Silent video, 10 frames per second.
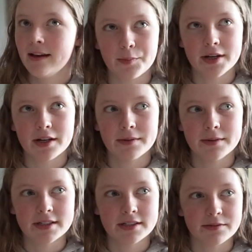When I
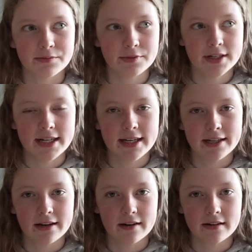was really
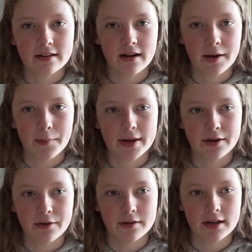young, I went
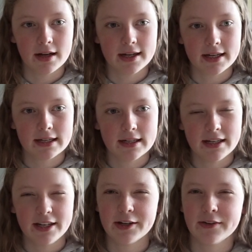on, like,
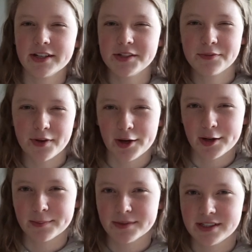you know, those
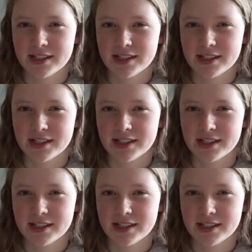farms,